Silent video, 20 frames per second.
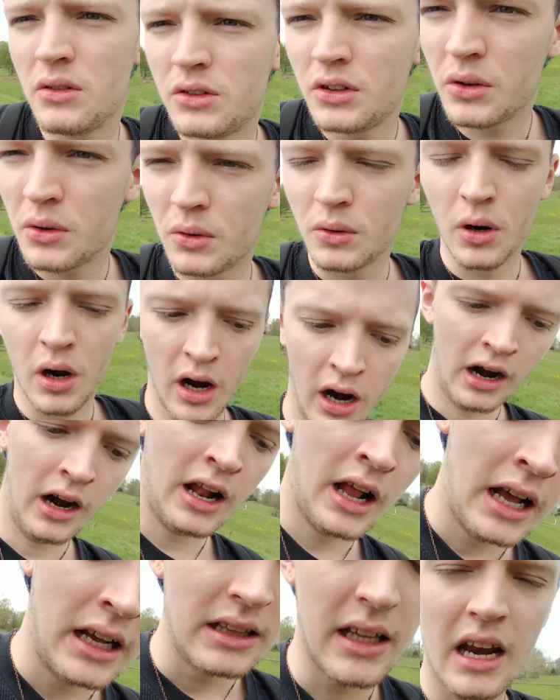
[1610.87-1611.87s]
you do,
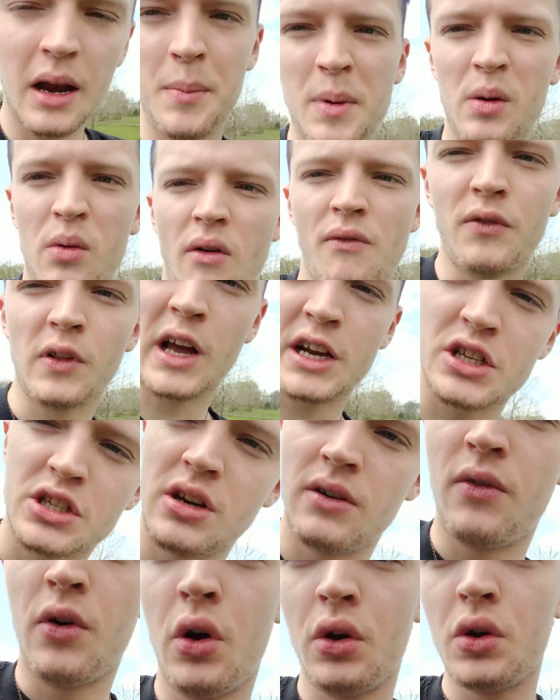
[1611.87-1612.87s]
let it be a
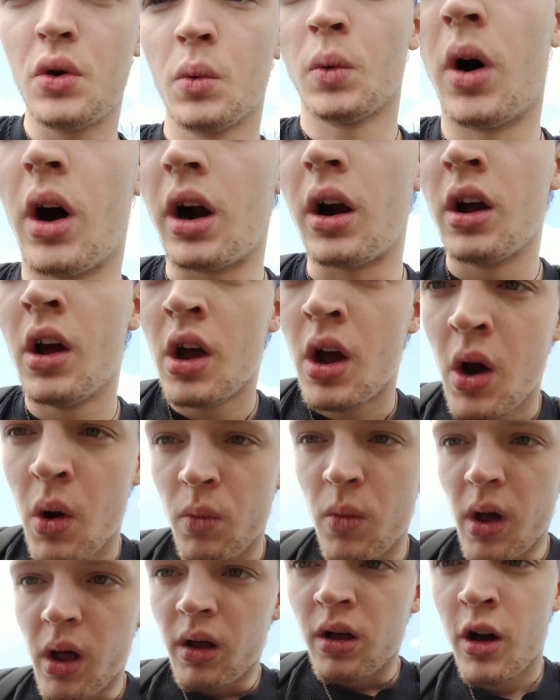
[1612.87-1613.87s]
reflection of who you are.
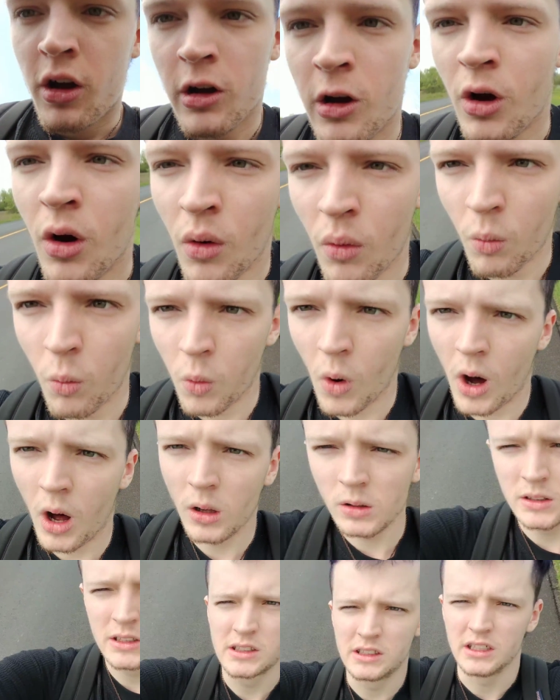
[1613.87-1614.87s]
Well,
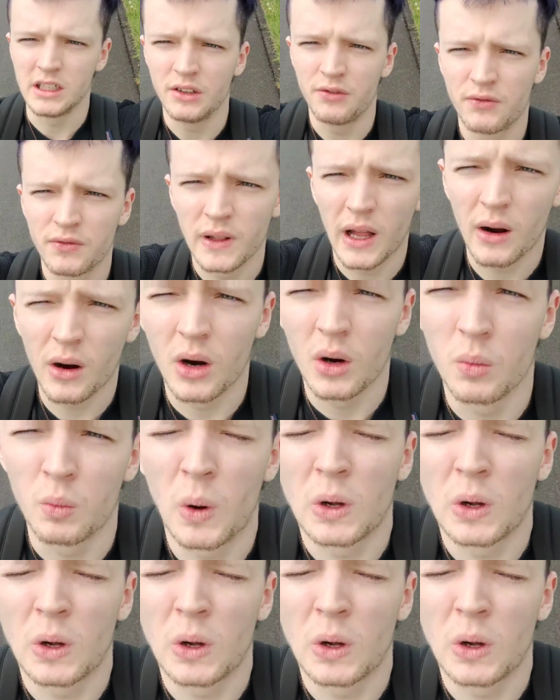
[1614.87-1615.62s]
Waltzy, Flower